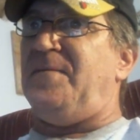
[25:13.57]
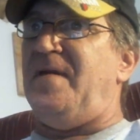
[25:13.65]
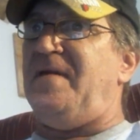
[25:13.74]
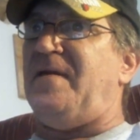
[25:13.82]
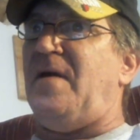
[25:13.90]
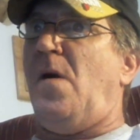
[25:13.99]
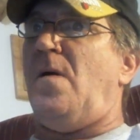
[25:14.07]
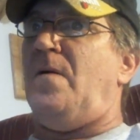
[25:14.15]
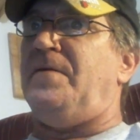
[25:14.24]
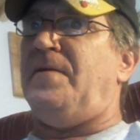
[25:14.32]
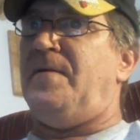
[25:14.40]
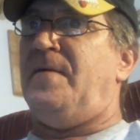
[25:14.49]
been
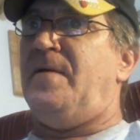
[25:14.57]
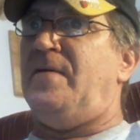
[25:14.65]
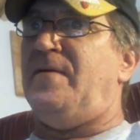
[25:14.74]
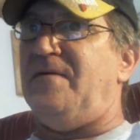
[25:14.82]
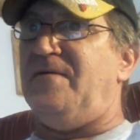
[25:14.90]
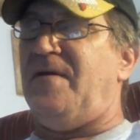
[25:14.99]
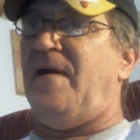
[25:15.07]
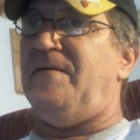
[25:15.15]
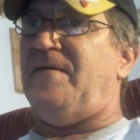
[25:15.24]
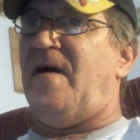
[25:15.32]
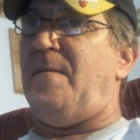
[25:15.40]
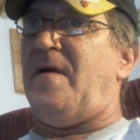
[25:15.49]
called to
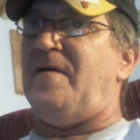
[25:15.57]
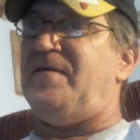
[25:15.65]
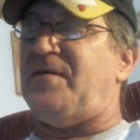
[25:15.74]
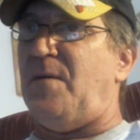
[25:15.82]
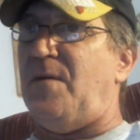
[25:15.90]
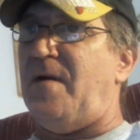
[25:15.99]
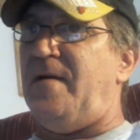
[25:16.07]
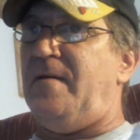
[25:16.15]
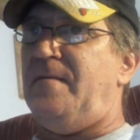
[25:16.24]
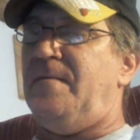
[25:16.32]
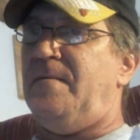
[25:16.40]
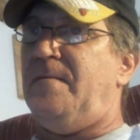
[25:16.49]
verify my story?